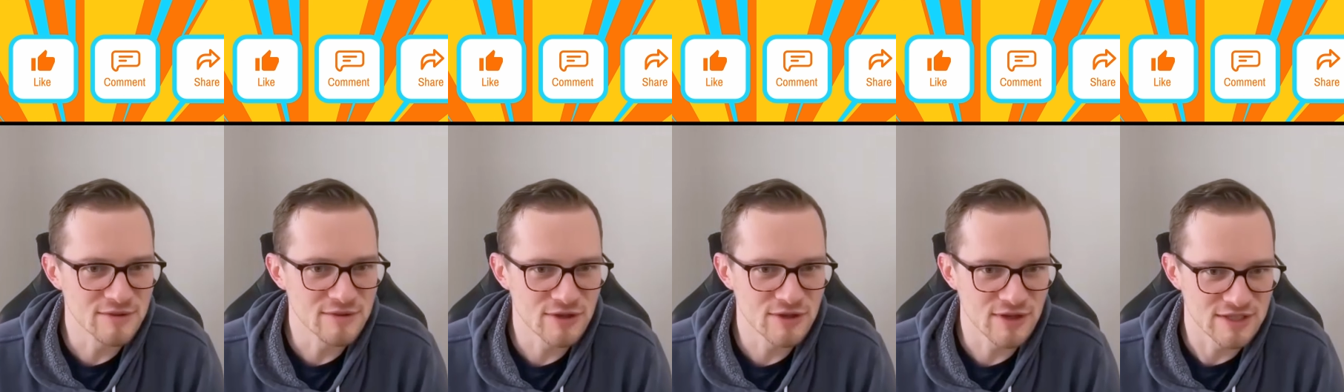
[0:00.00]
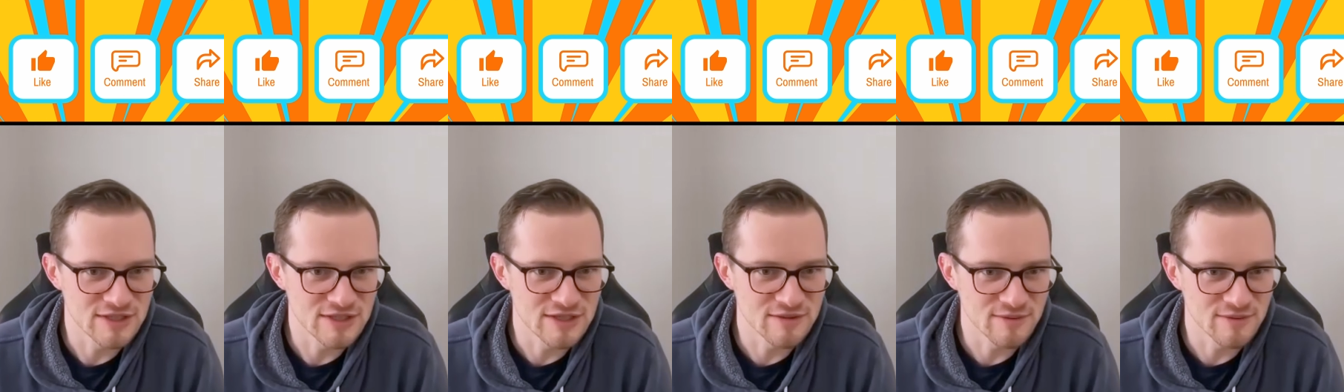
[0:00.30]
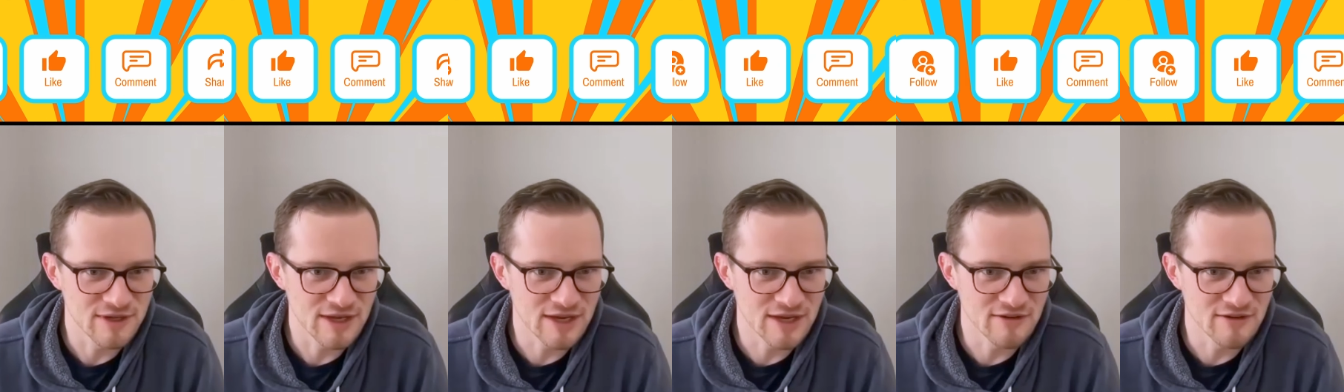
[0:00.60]
So that's
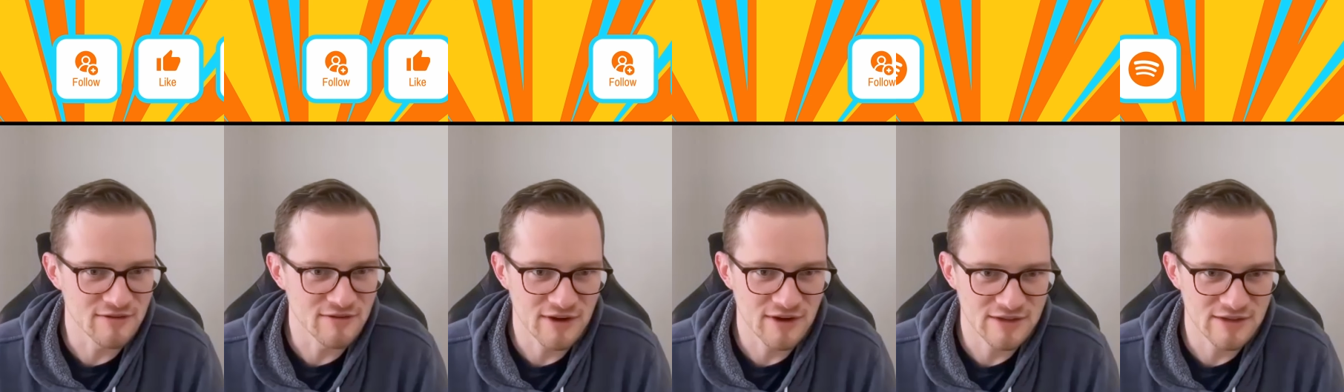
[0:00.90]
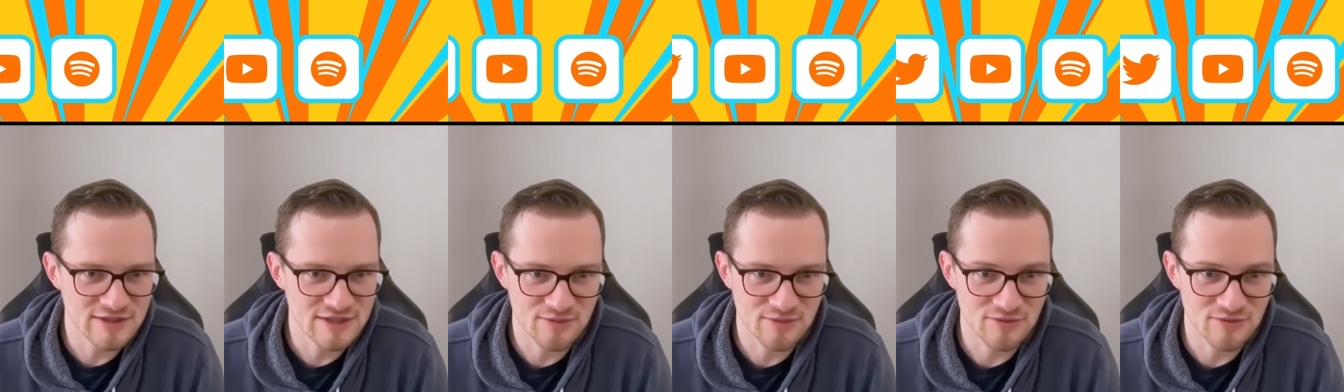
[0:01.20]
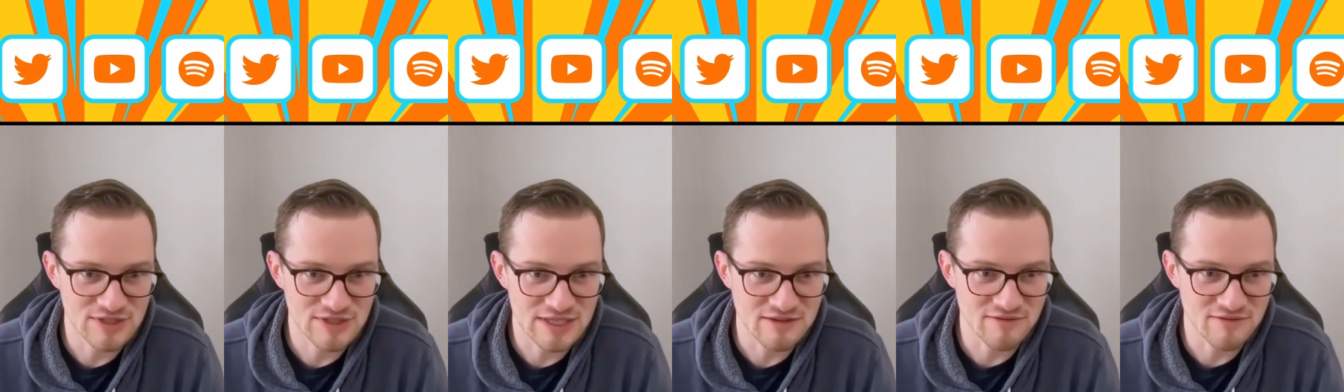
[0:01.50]
typically how you'd find out someone
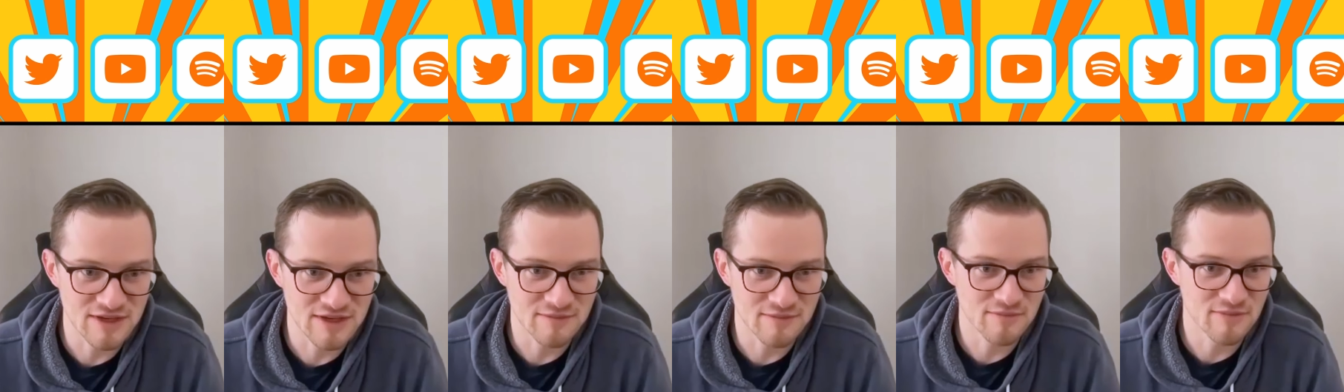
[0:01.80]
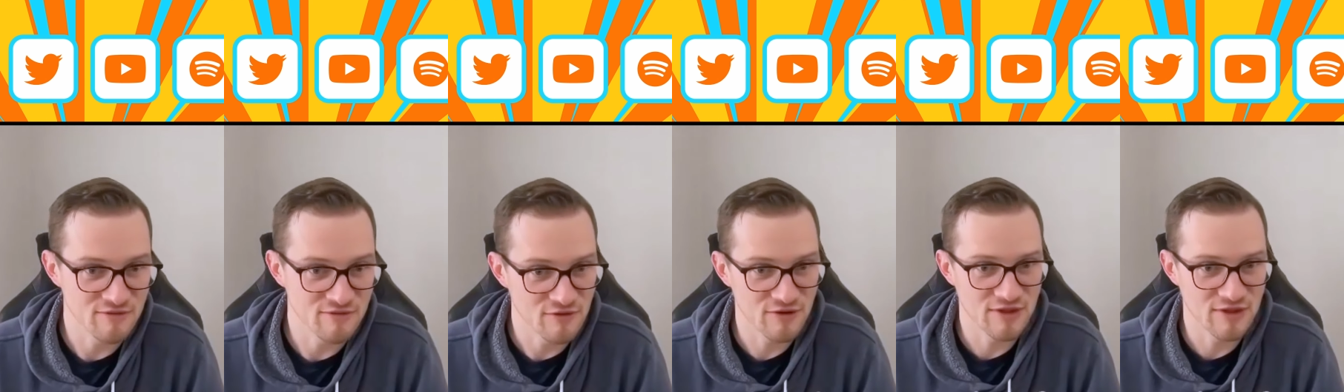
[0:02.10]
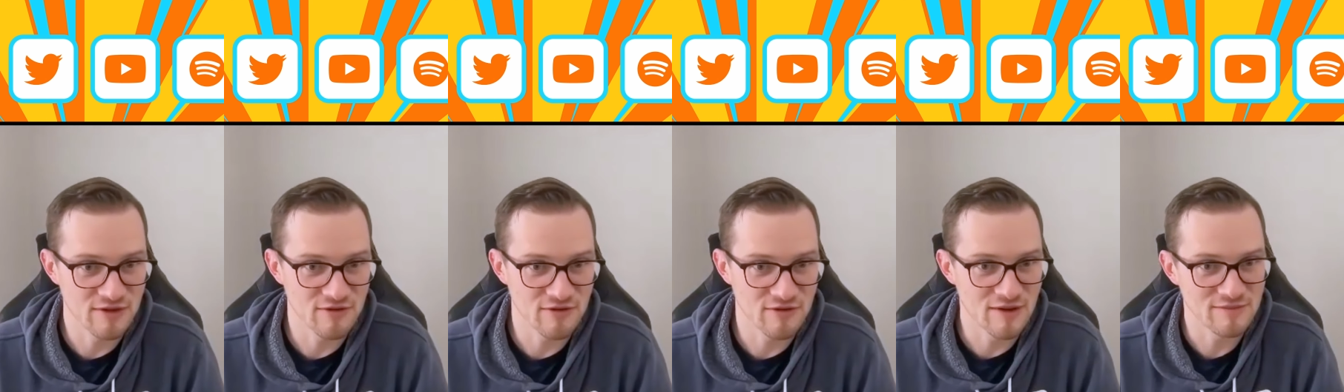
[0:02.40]
was leaving before
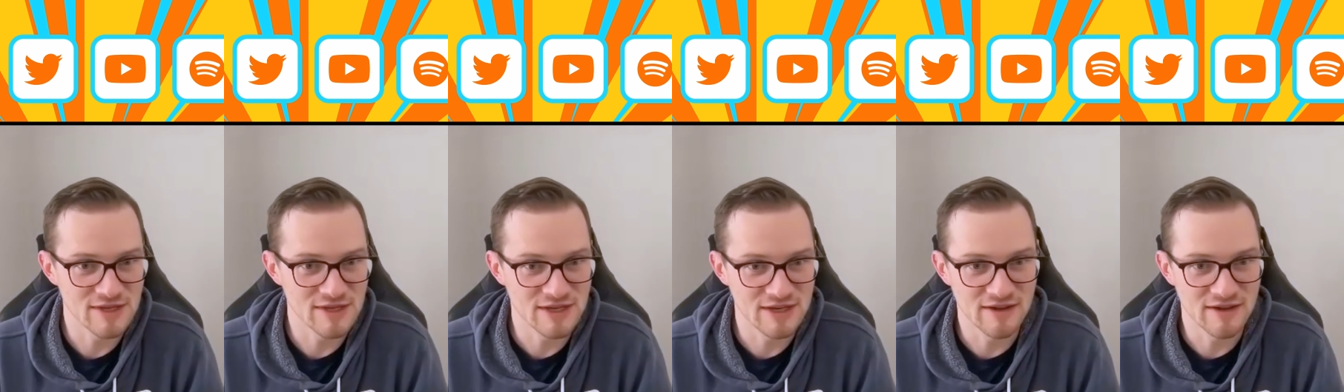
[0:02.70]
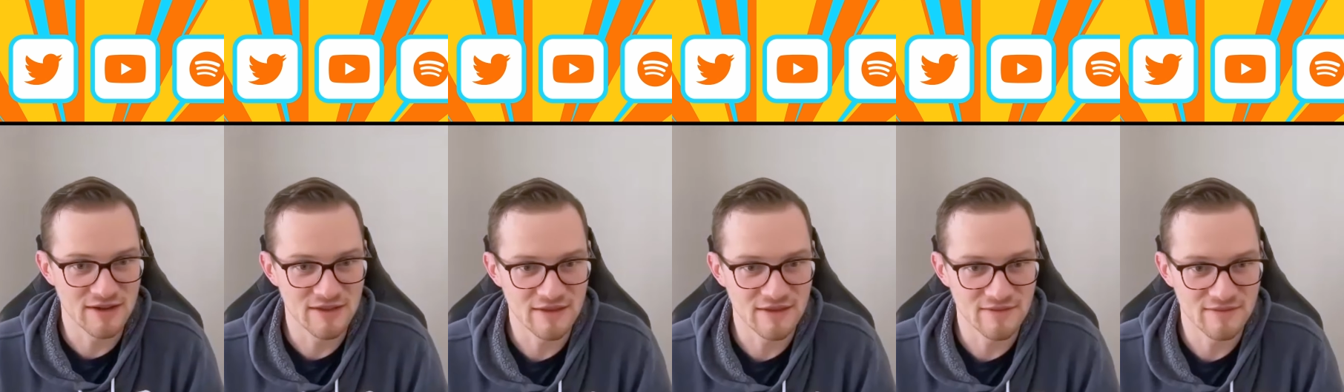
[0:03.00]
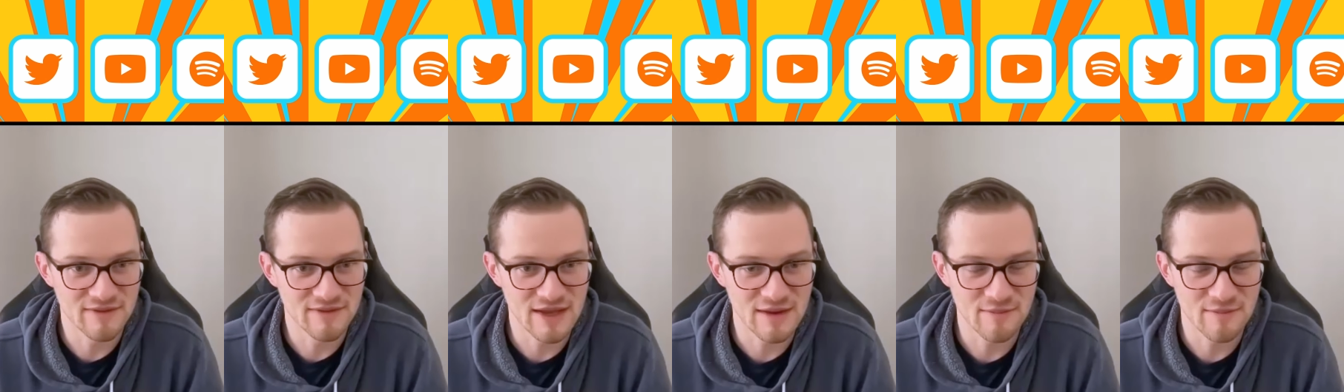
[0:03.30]
they were updated, and
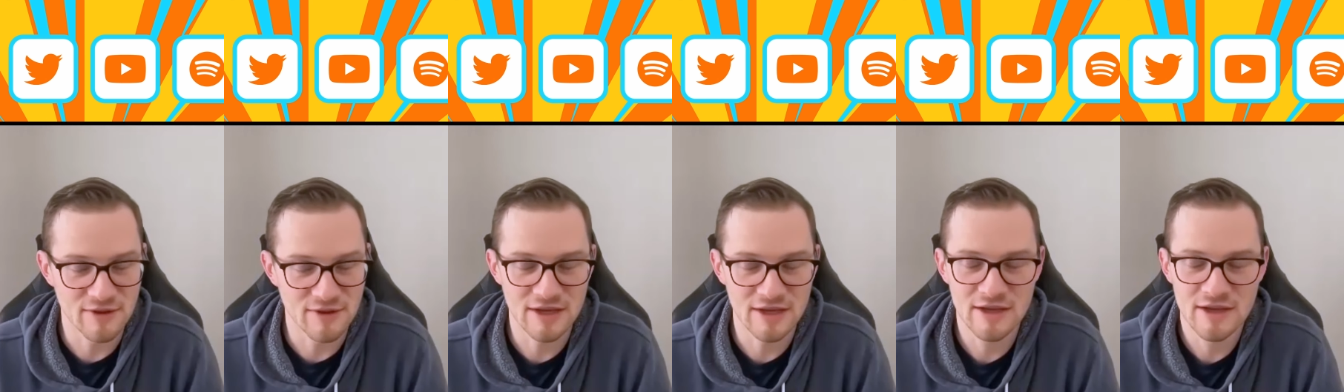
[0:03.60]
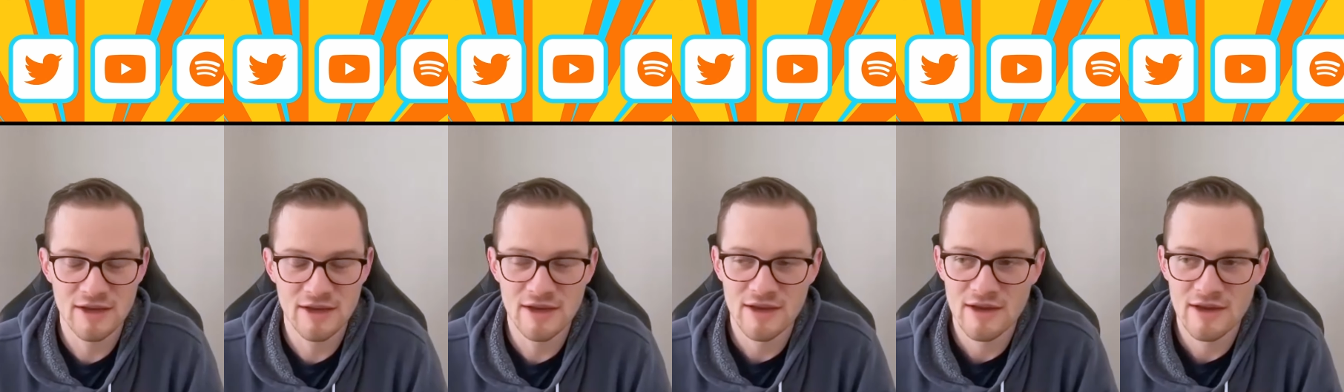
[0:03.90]
namely